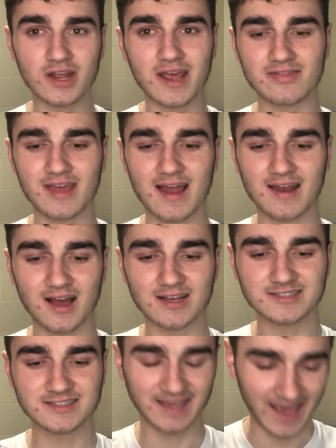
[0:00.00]
in their
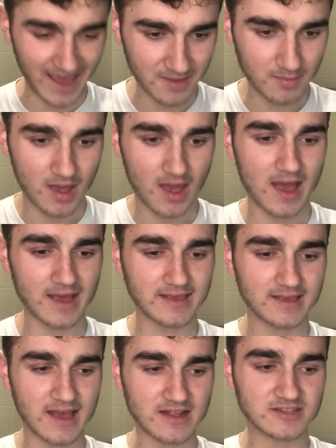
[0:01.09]
last game
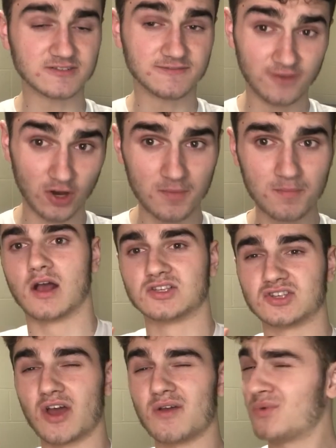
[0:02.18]
against Fulham.
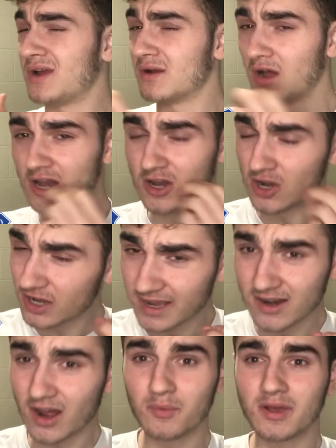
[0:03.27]
So we are looking
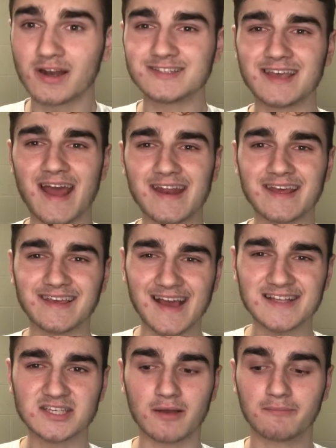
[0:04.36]
like we're going to see Eddie
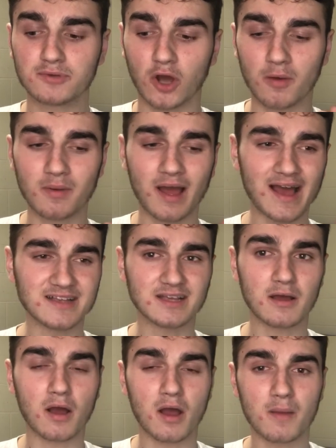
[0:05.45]
Nketiah up top, as
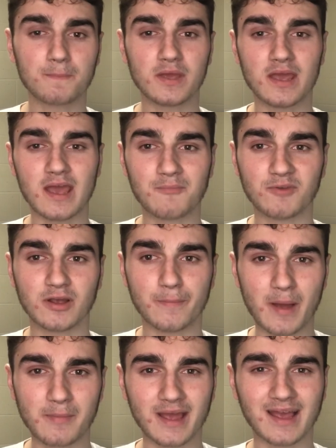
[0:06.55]
Pierre-Emerick
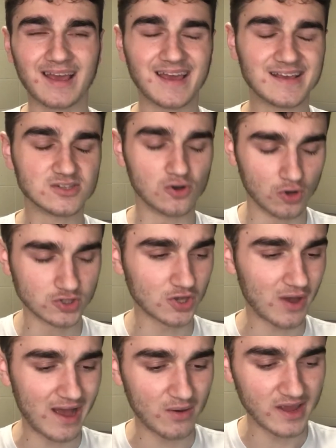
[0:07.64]
Aubameyang is also
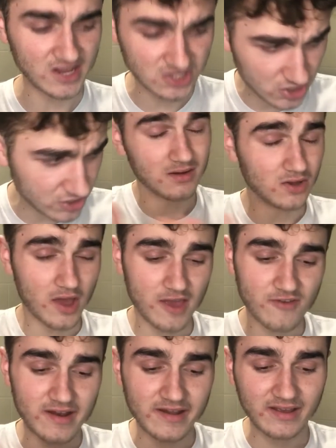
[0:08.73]
out injured. Look, if
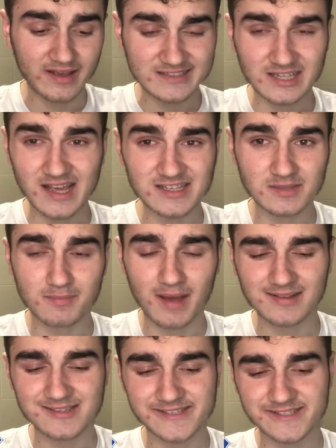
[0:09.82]
Eddie Nketiah is the man
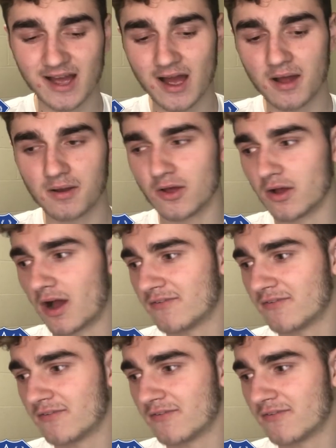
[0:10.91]
to start, look,